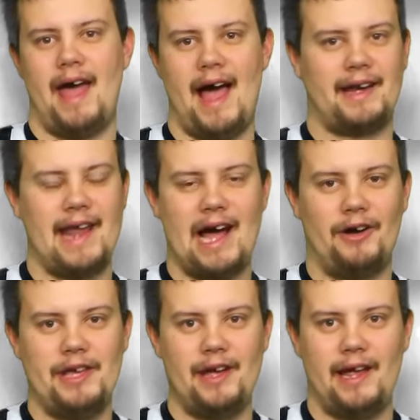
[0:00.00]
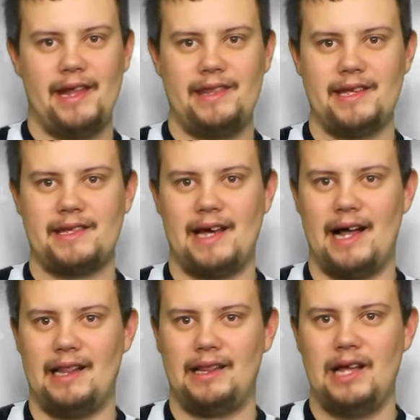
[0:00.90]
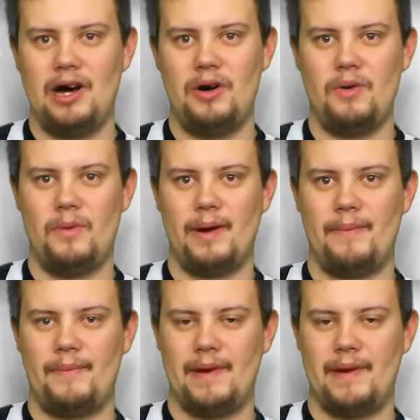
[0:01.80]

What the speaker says: Act now and you can get this low